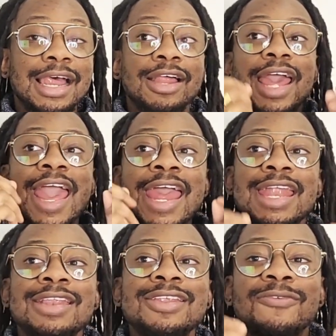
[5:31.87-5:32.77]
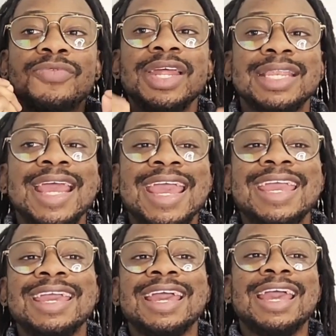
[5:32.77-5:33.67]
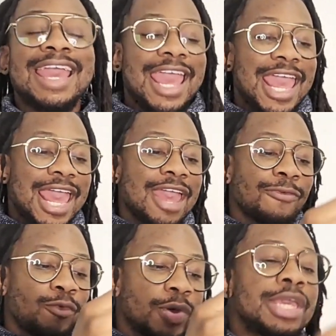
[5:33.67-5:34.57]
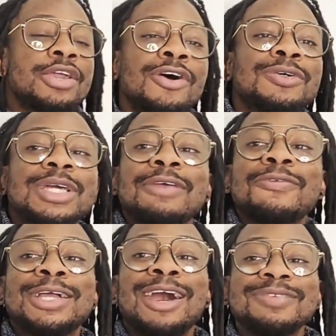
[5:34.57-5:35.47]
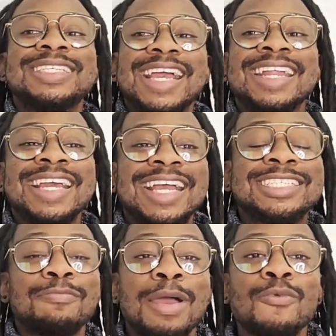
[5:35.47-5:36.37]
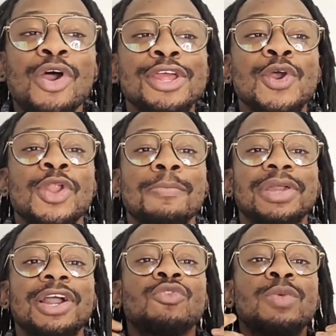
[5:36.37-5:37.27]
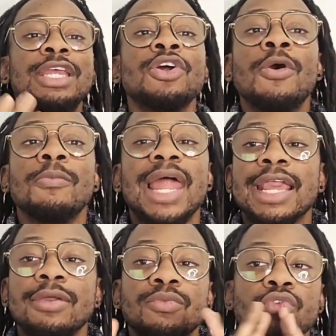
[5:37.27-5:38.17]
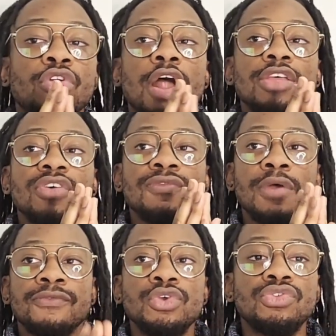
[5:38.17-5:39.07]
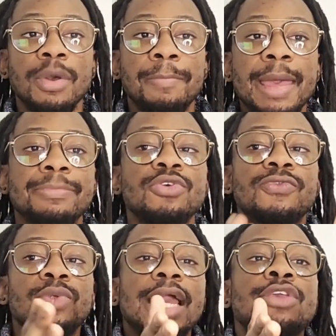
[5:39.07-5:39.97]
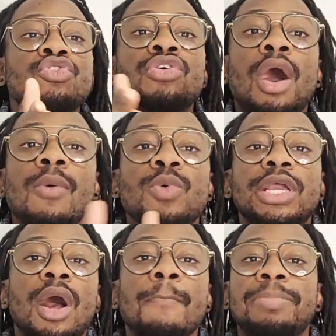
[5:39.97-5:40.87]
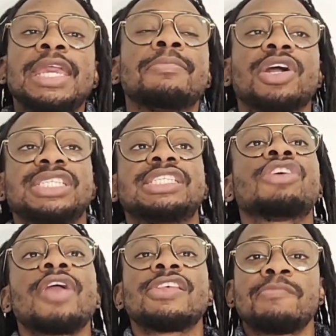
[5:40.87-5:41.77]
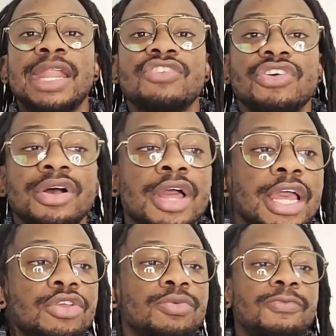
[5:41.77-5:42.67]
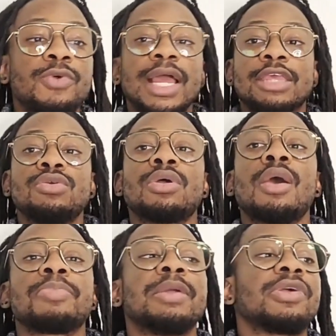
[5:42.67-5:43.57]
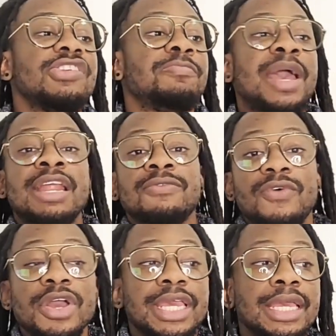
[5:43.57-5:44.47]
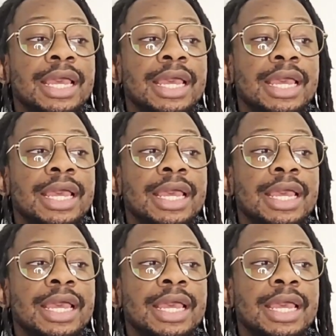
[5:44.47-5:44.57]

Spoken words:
end of the day, if we come second again to Pep Guardiola because we don't like, regardless of your views of Pep, you feel like we can't beat him because he's the greatest manager. You feel like you can't beat him because he's better than Fergie.